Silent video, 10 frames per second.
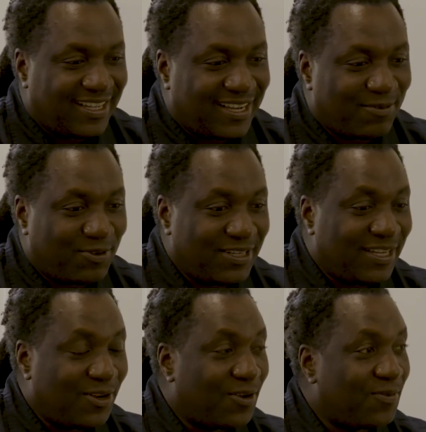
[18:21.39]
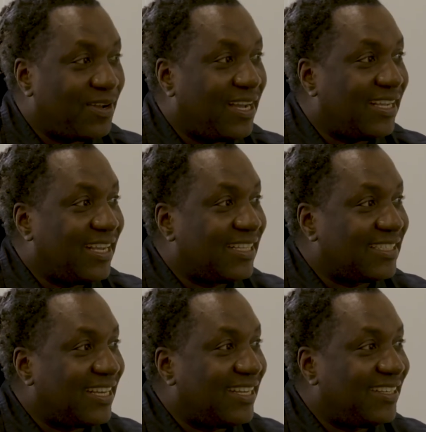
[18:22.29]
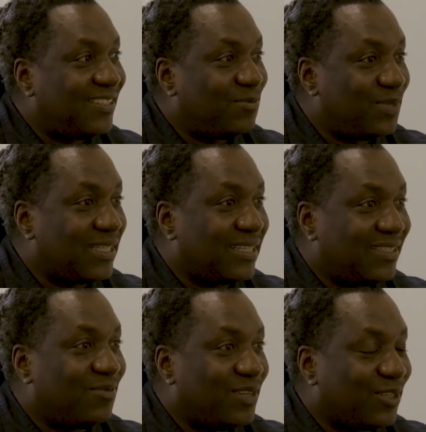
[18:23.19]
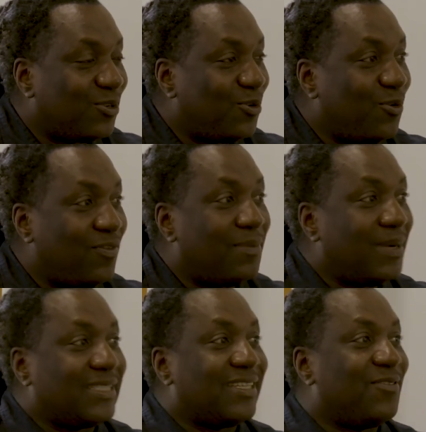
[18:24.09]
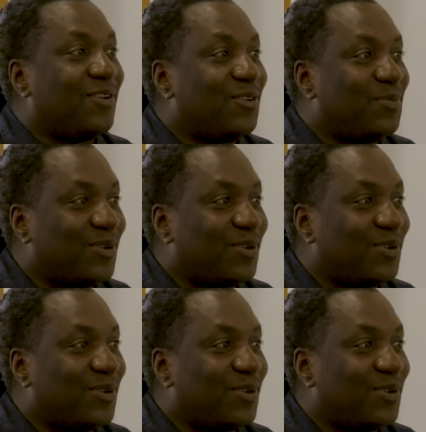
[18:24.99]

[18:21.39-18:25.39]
And funny enough, I started being creative director over myself alone,